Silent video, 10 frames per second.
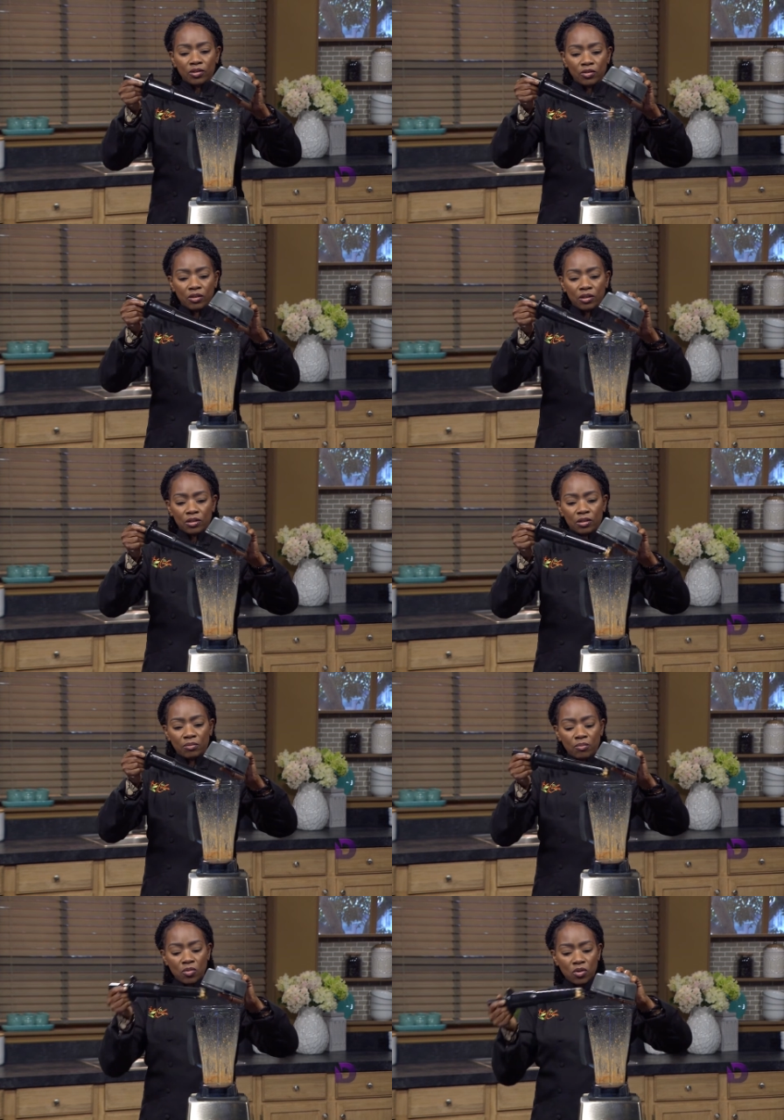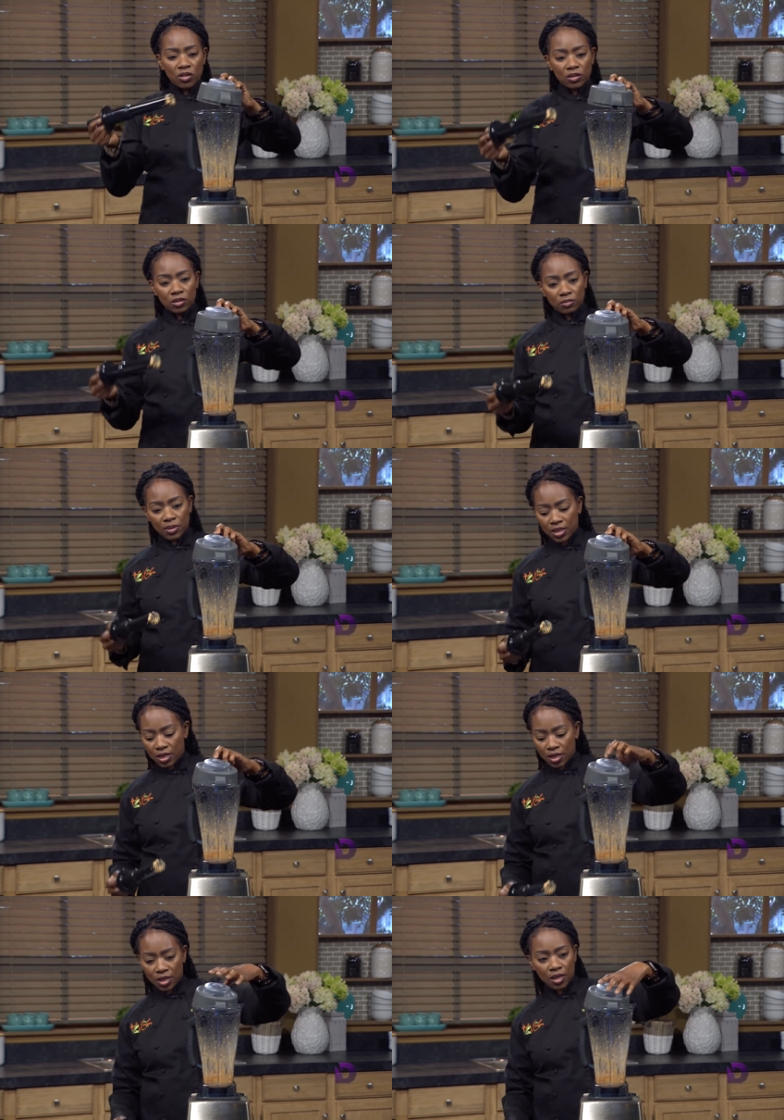try some more
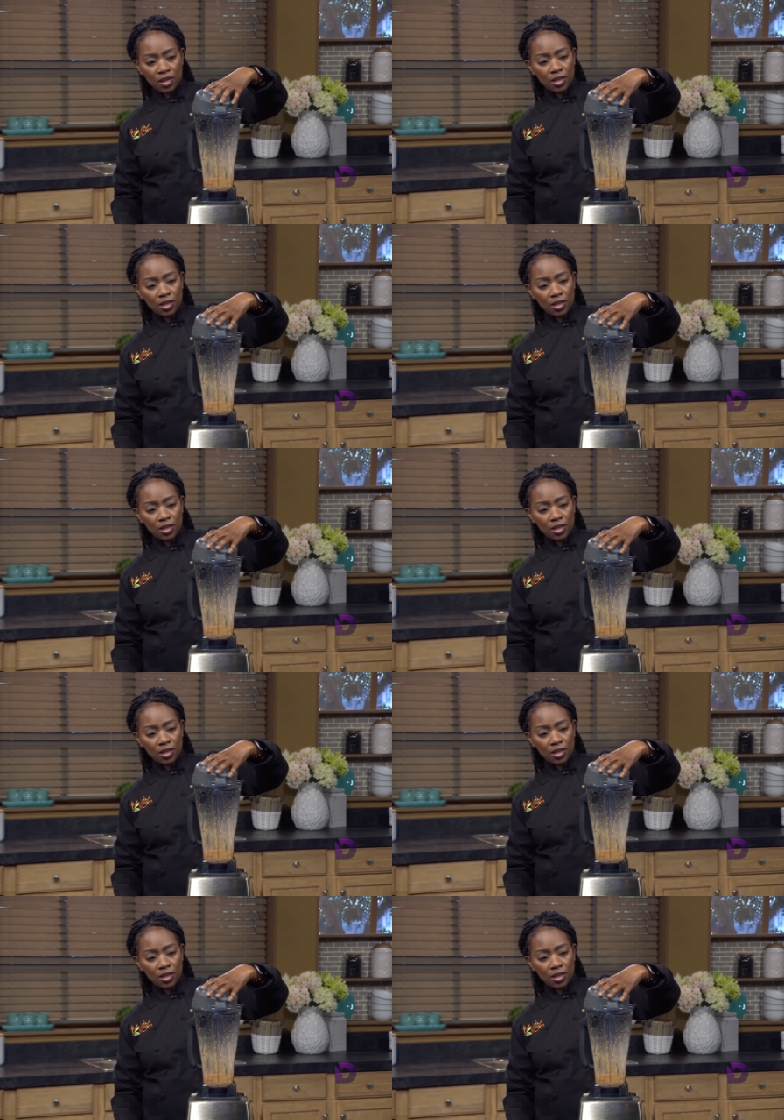spinning.